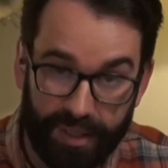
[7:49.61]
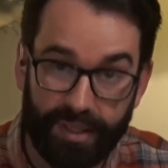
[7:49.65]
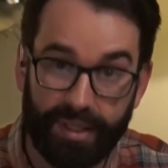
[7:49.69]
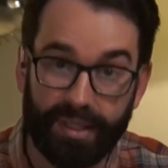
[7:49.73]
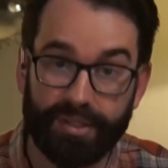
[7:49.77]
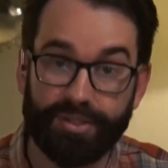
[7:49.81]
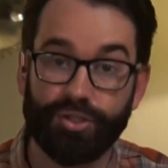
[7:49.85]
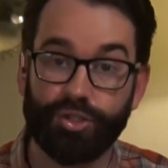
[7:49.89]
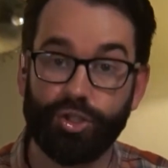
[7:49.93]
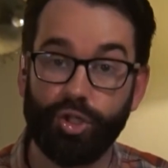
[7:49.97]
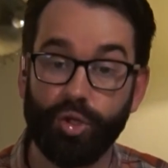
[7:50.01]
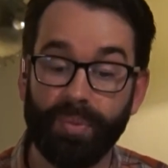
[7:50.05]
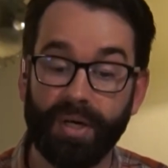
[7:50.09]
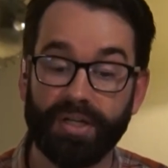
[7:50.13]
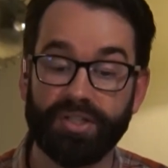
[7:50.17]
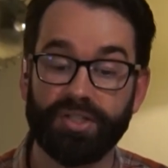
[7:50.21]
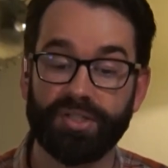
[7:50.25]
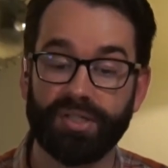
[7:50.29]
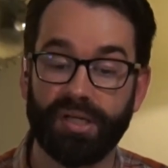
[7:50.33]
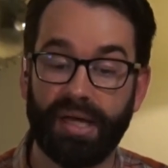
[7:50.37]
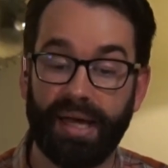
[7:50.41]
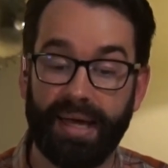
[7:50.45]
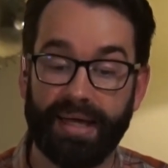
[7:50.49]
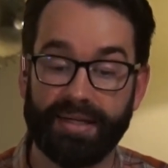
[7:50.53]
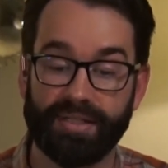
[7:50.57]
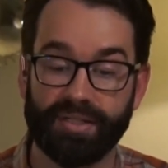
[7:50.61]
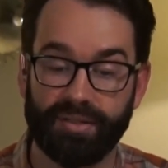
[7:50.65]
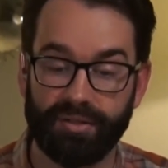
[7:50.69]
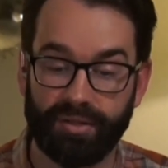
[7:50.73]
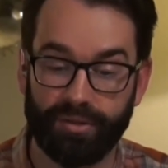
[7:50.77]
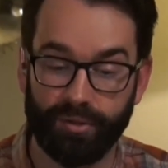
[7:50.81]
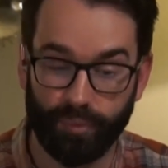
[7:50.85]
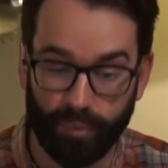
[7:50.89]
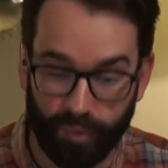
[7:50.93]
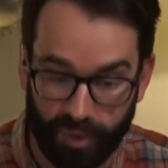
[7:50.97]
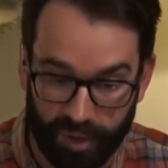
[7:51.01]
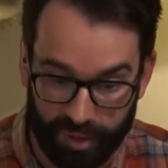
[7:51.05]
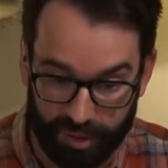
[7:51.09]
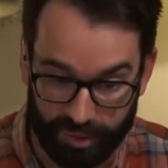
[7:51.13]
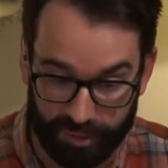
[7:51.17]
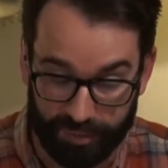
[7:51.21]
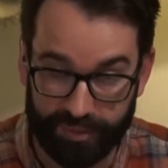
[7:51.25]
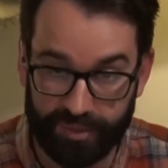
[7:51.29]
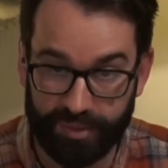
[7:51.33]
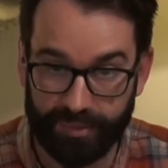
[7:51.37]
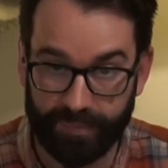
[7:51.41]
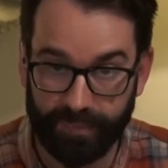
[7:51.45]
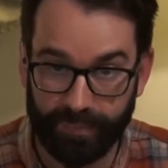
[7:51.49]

It's too much to ask the world